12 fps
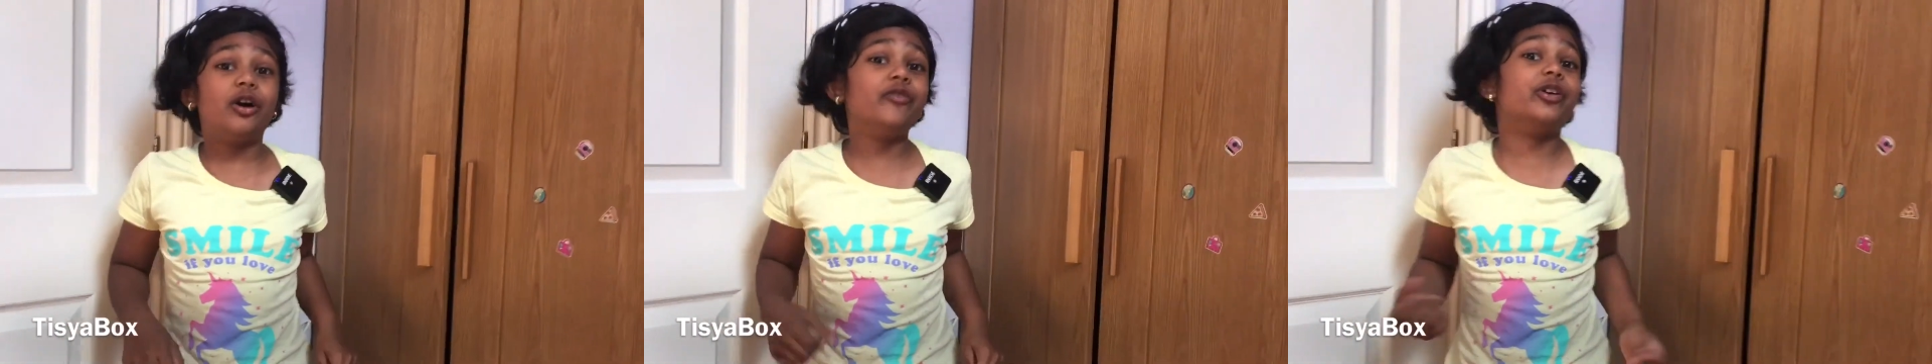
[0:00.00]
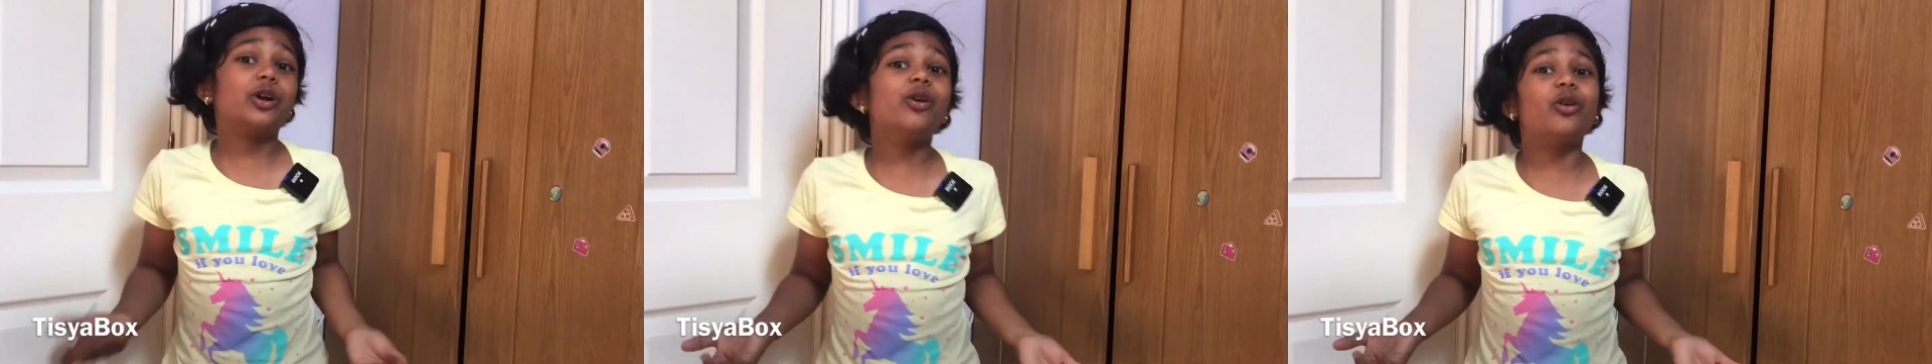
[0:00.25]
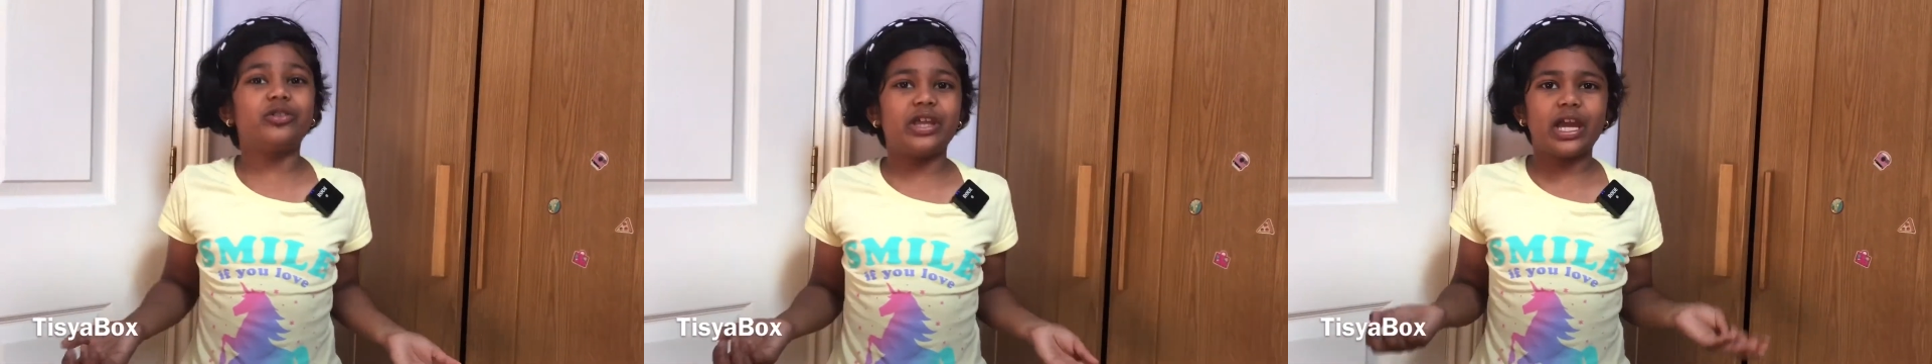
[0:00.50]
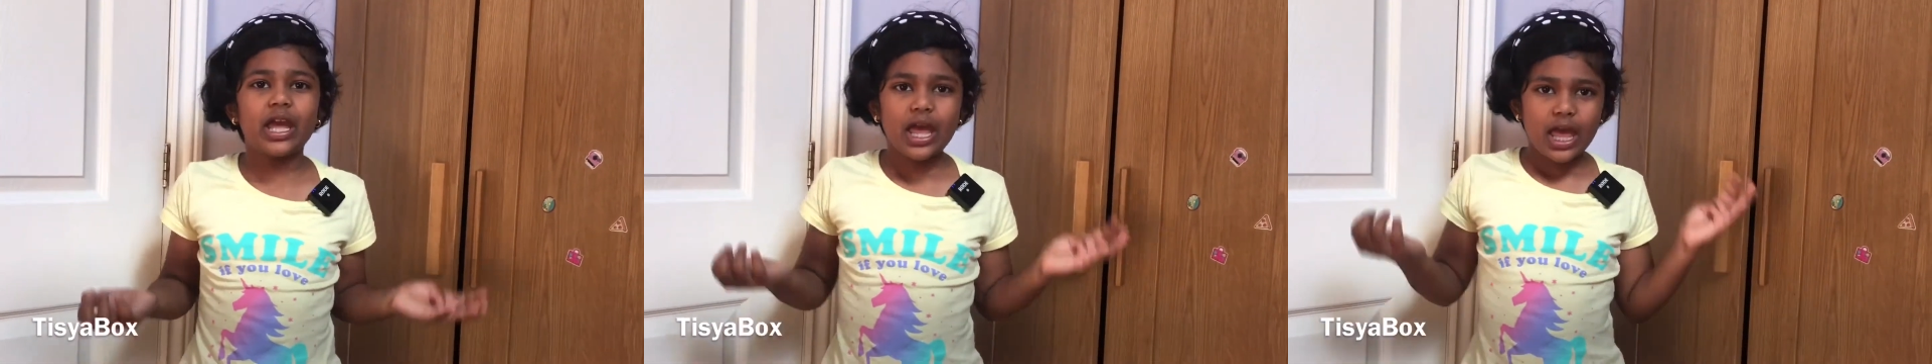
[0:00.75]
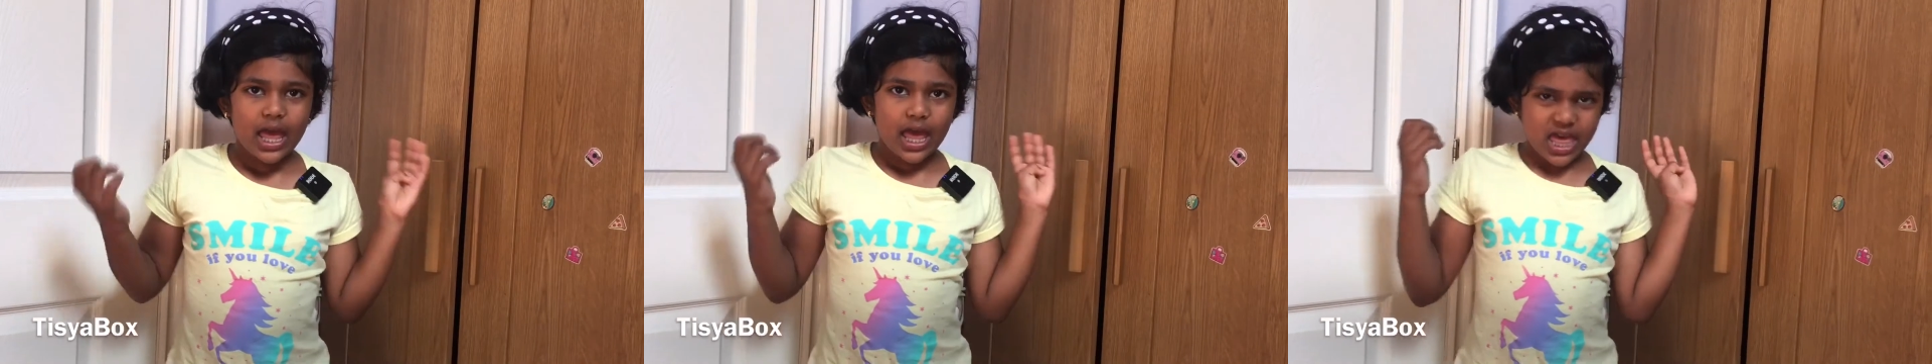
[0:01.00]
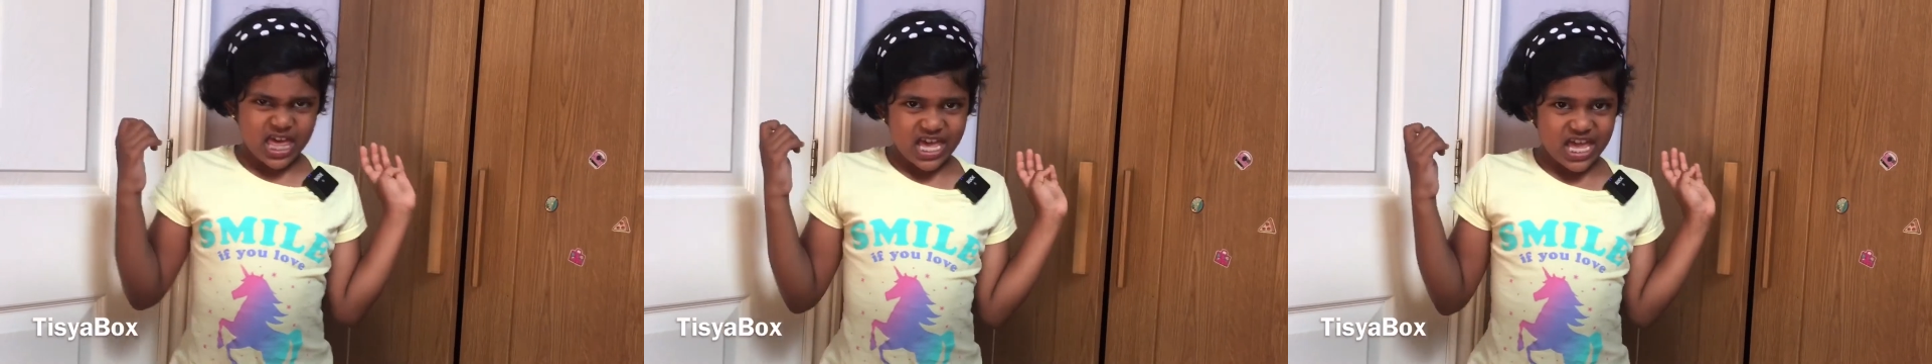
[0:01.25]
of the clothing.
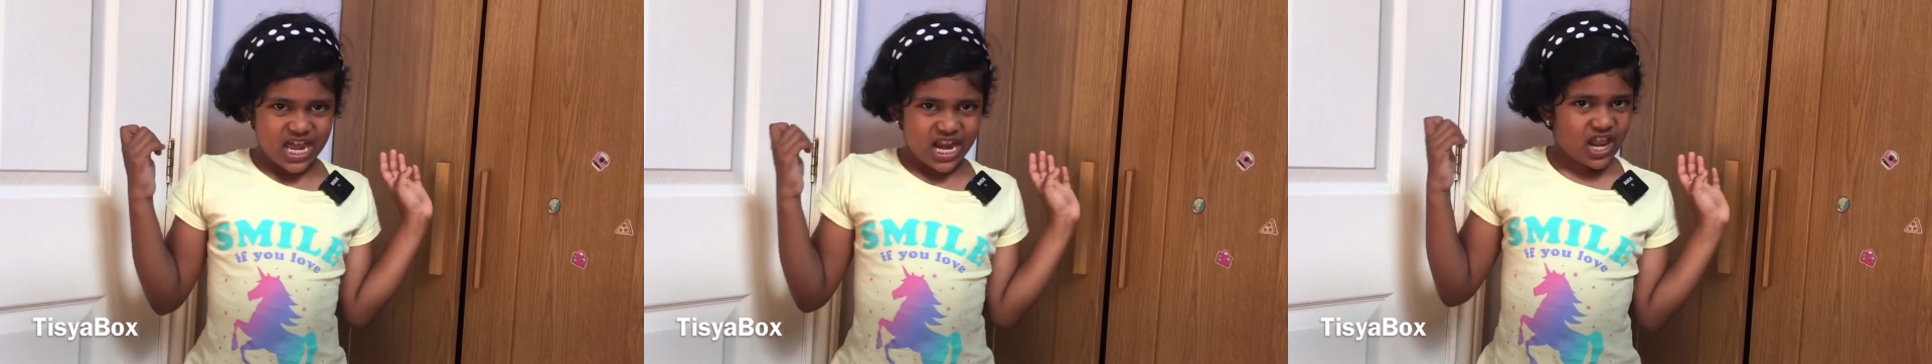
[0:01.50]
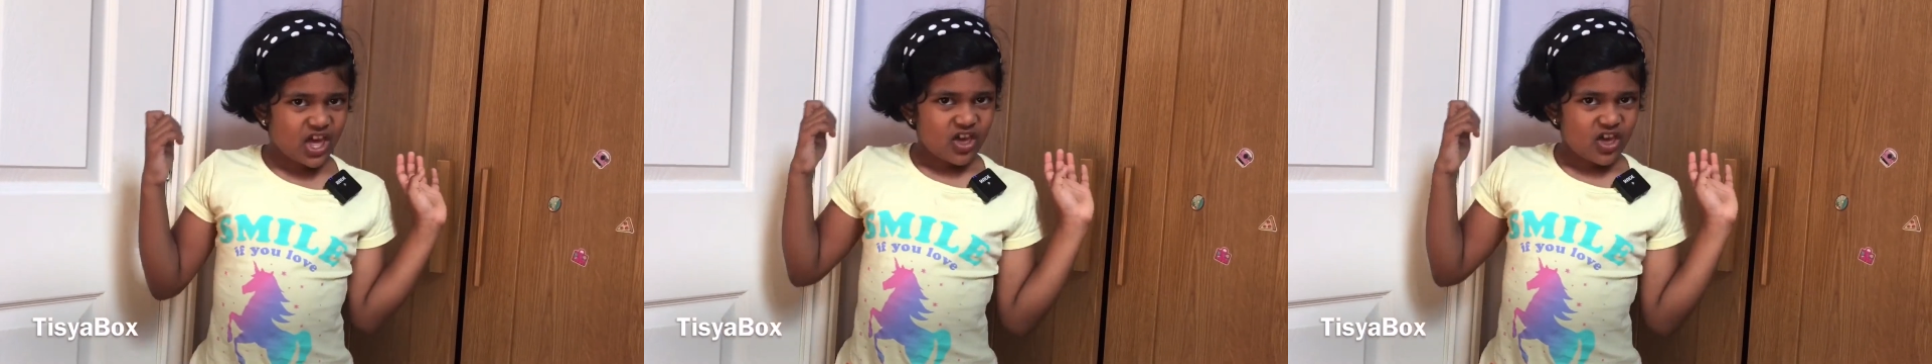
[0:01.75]
And